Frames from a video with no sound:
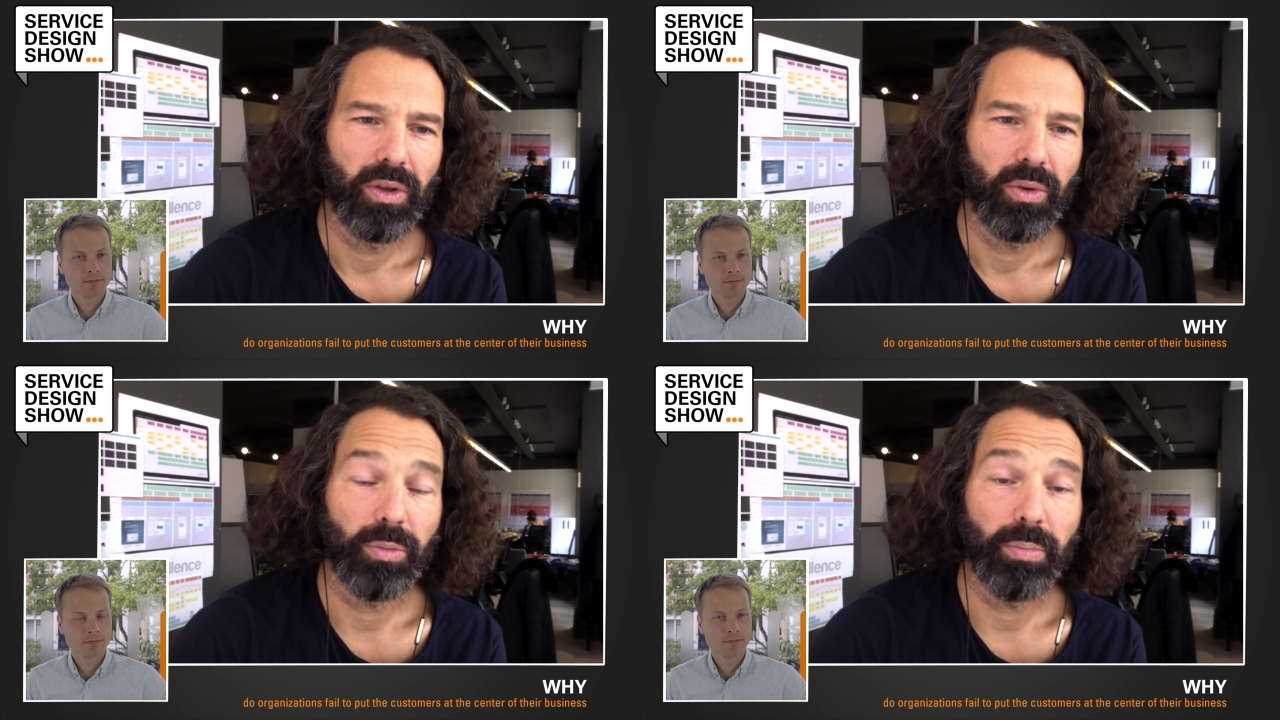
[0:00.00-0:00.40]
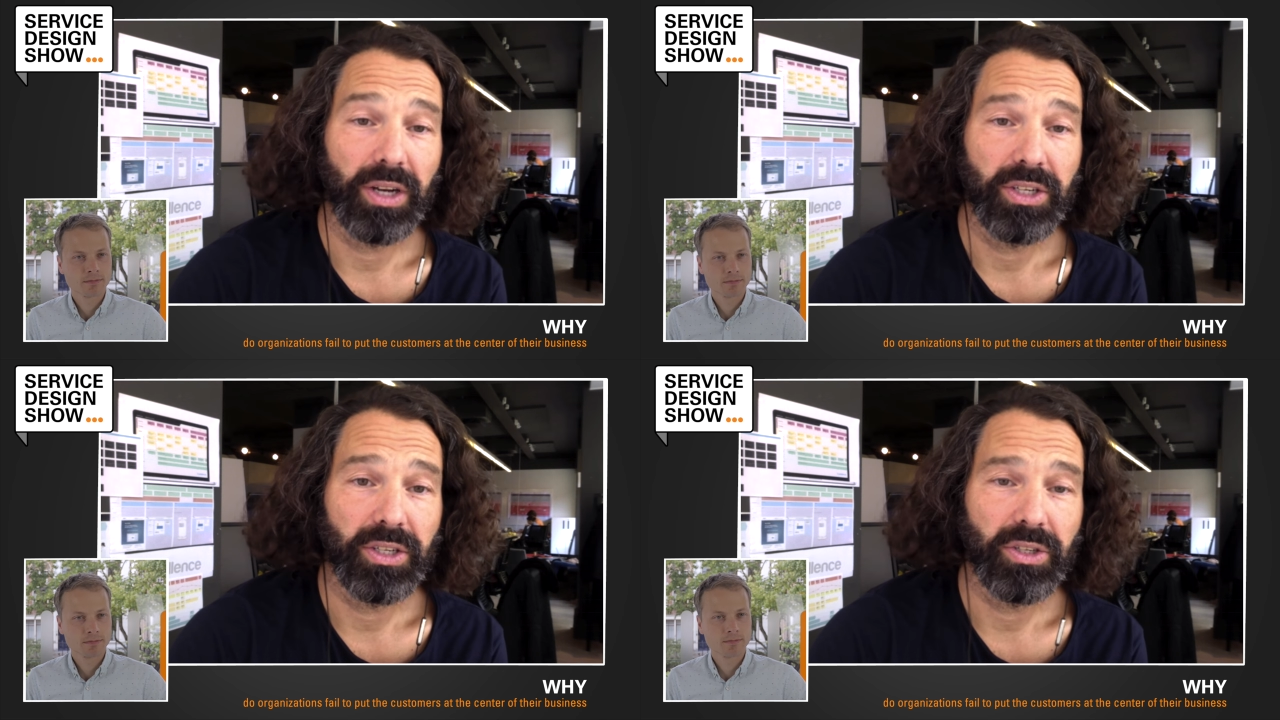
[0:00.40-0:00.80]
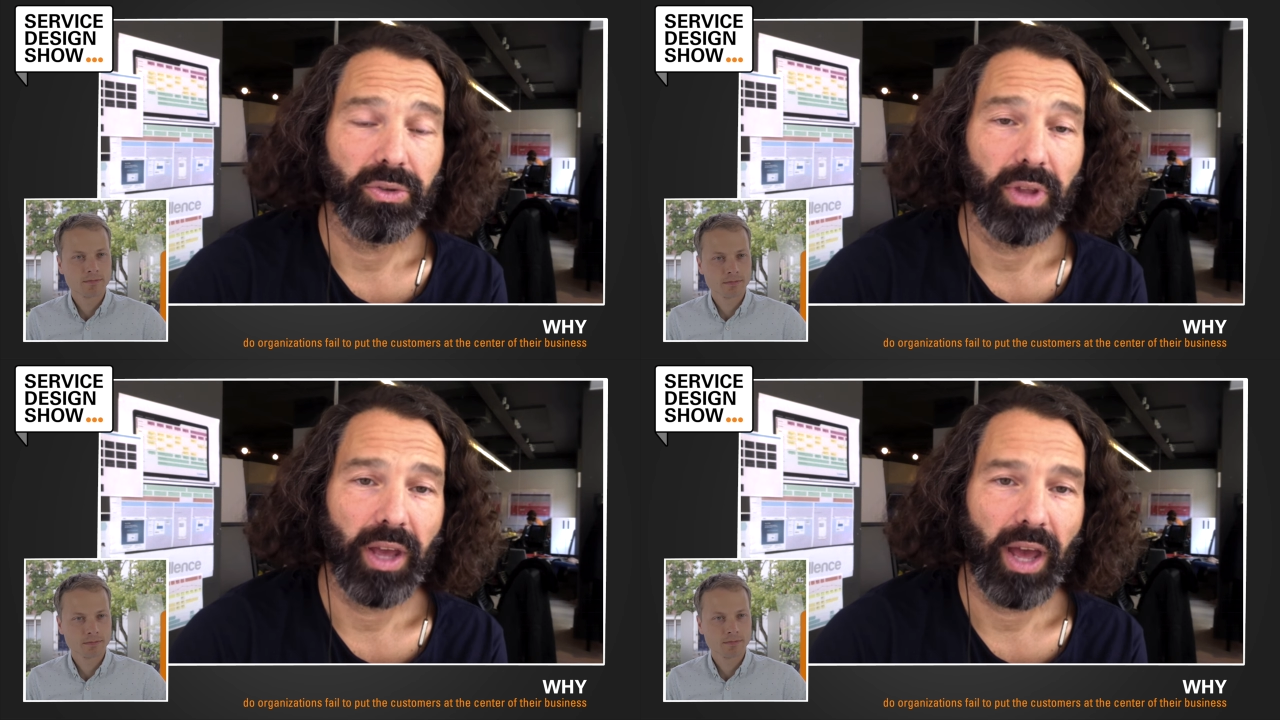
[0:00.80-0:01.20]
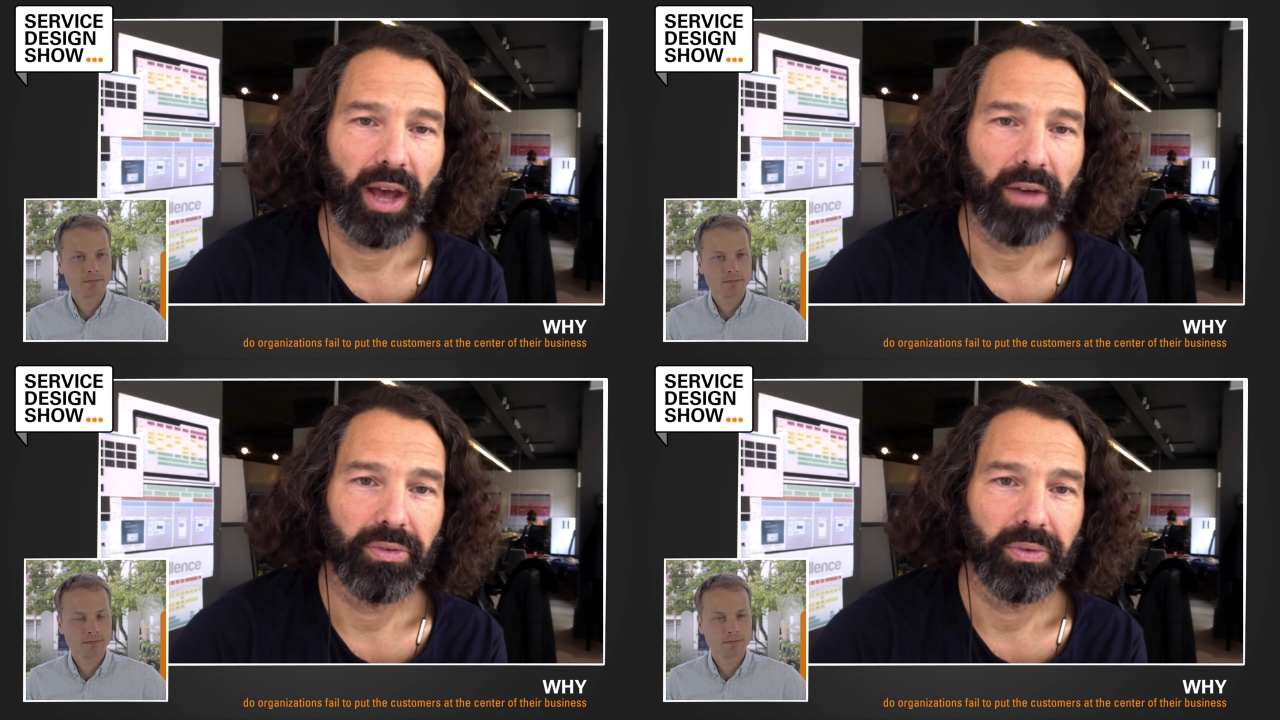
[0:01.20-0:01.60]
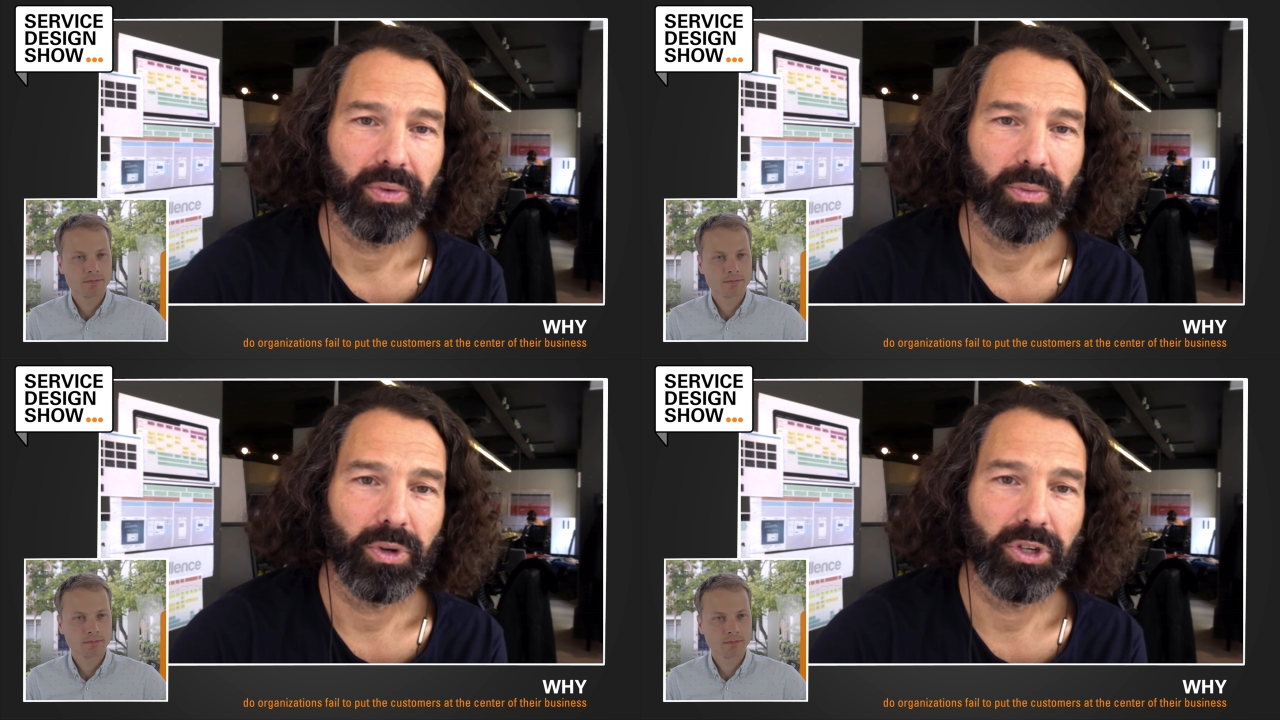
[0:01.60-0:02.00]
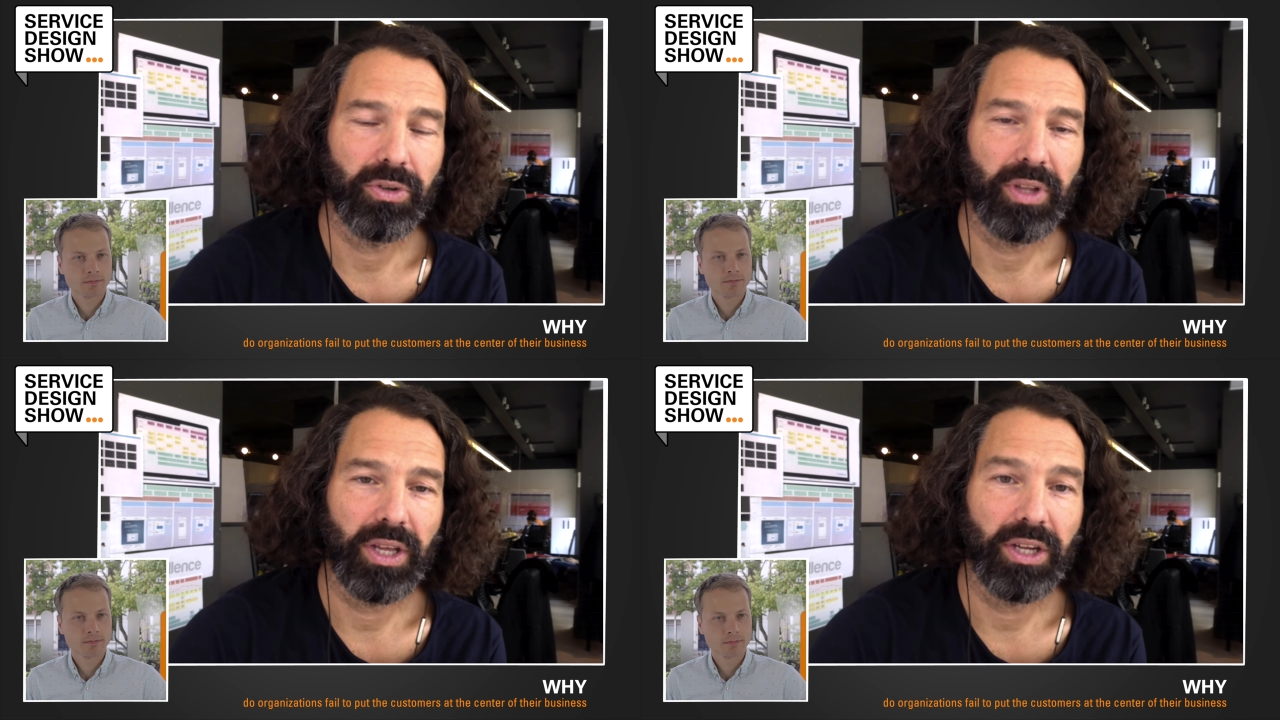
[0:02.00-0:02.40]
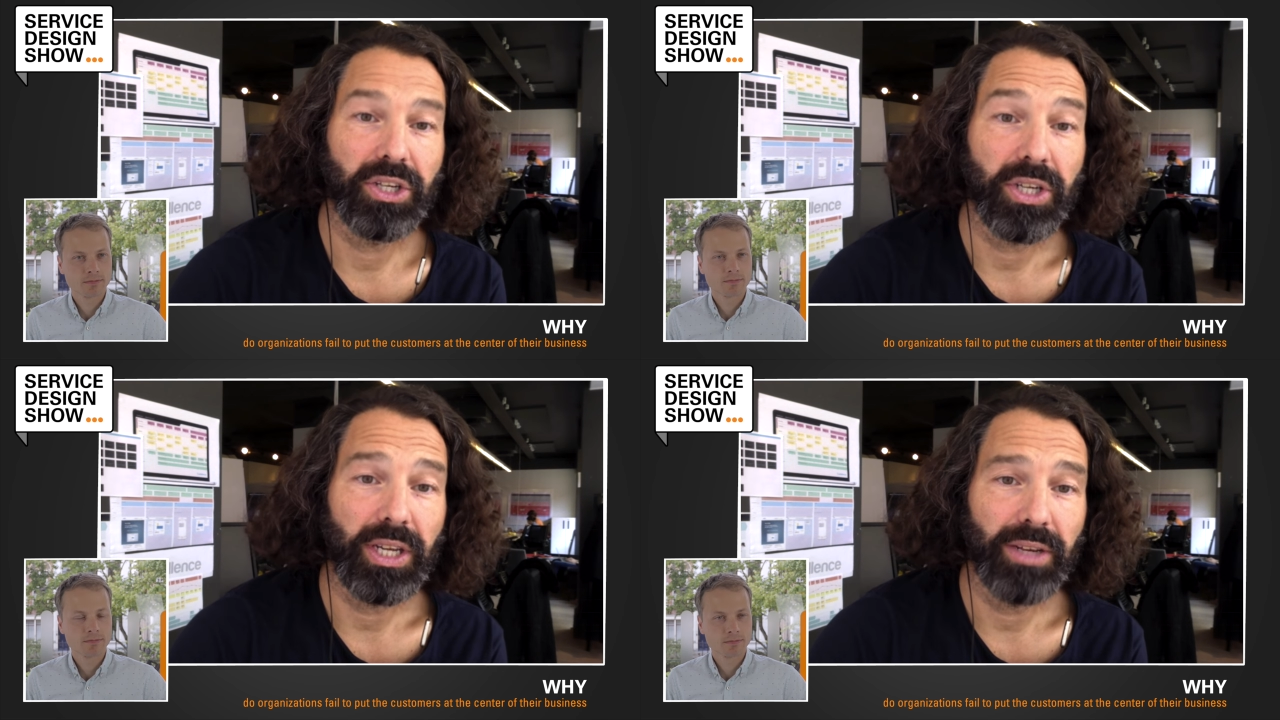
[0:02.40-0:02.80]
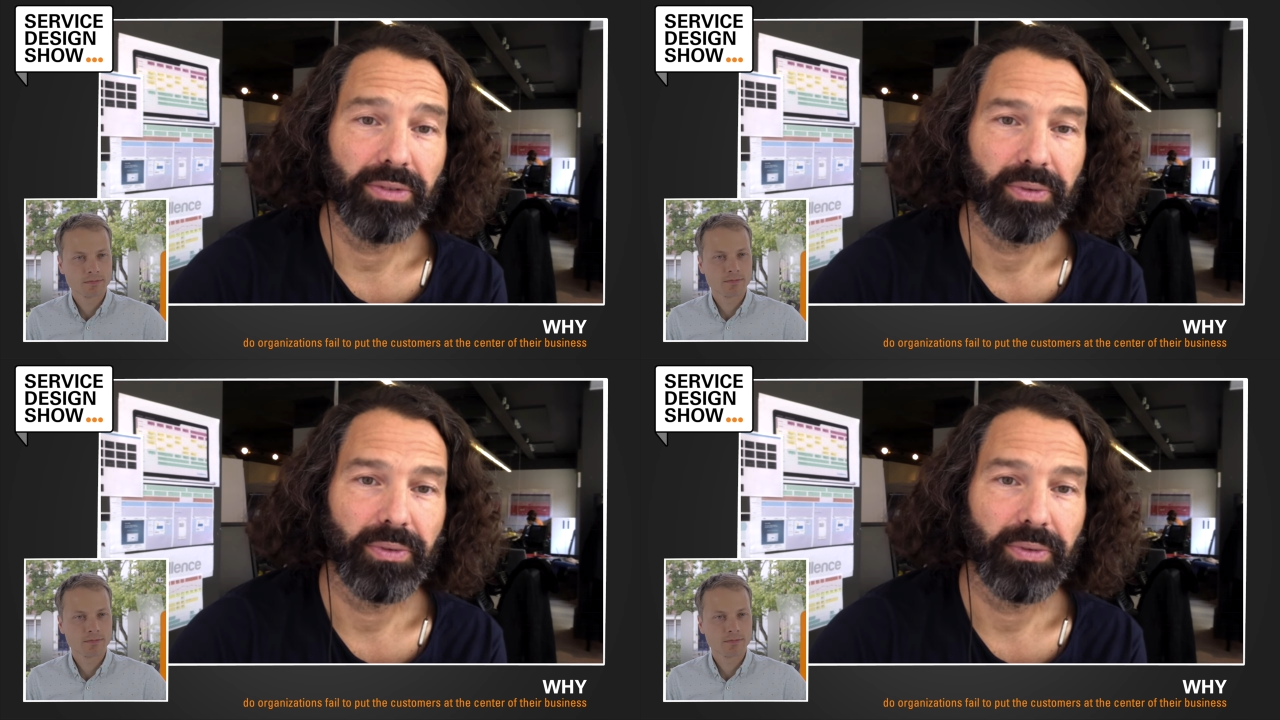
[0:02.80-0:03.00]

Speaker 1: what budgets do they have? What should they achieve?